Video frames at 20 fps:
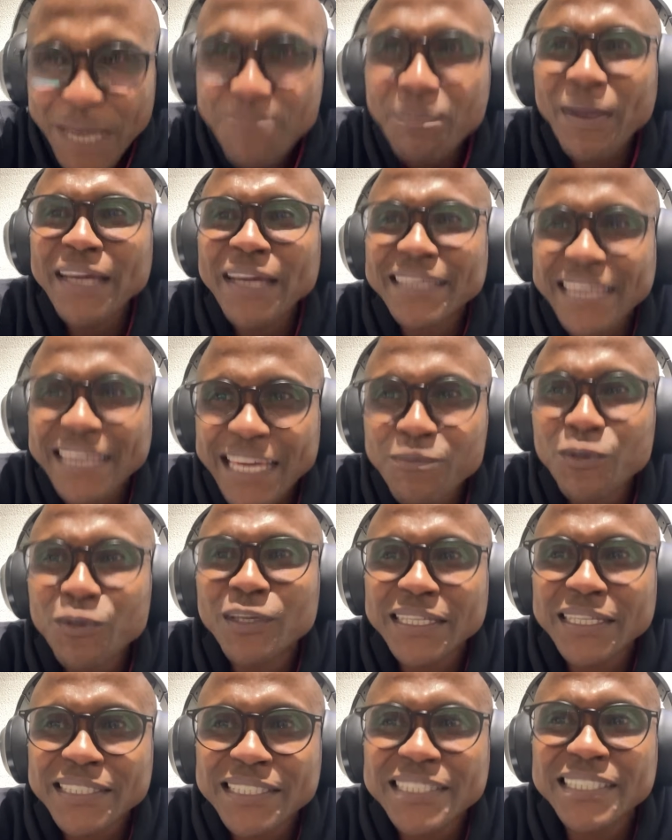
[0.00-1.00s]
Game by game,
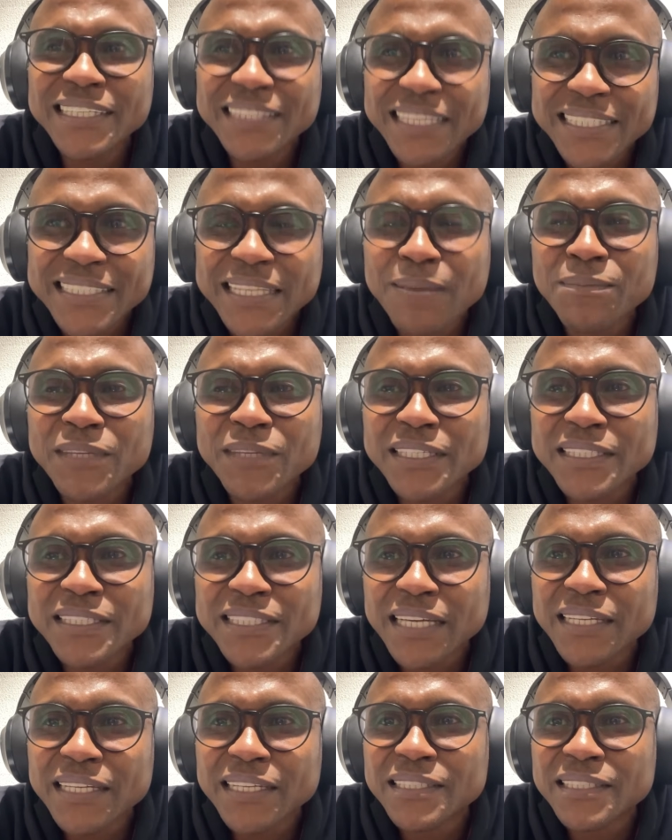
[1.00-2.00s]
you can see there's something
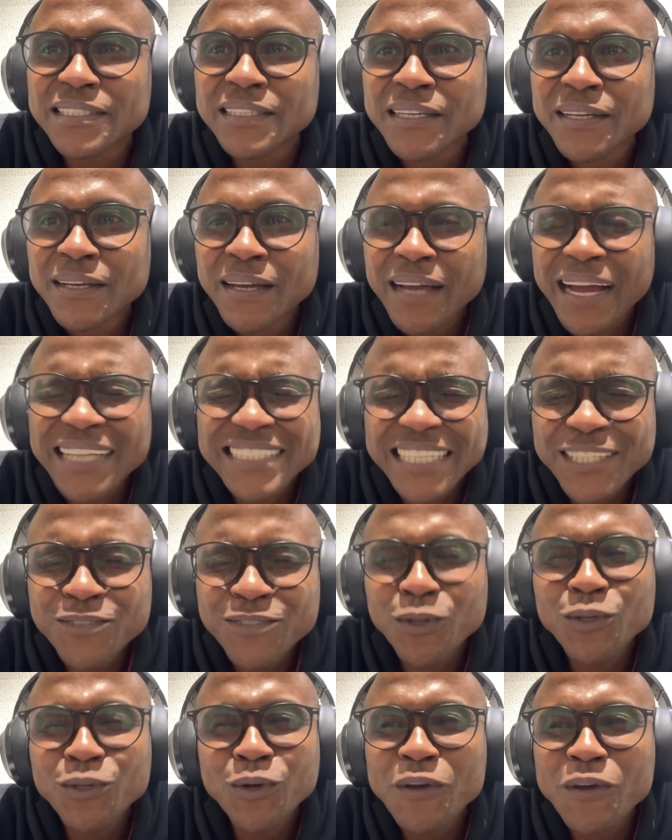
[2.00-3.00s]
in Sales. I
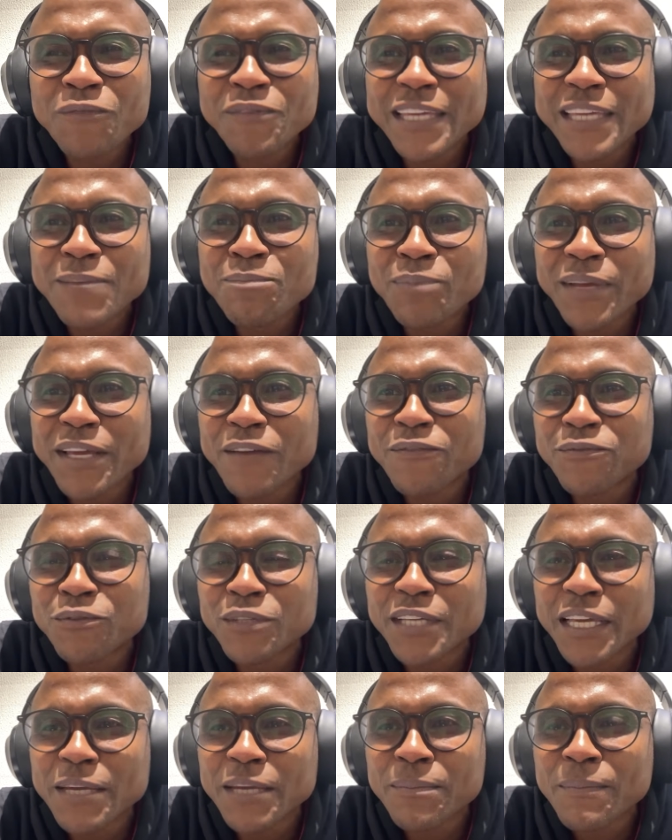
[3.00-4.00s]
just don't know if he can play a
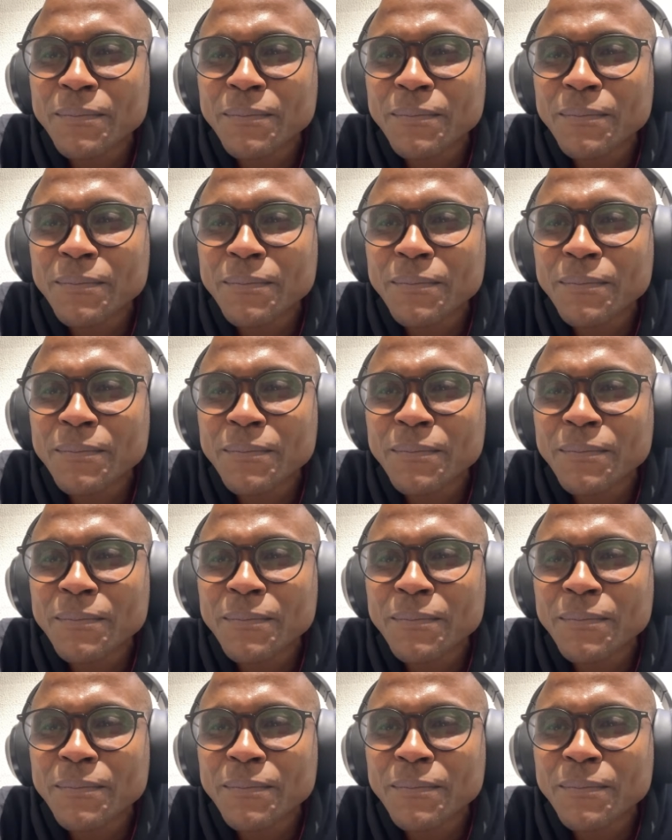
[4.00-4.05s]
full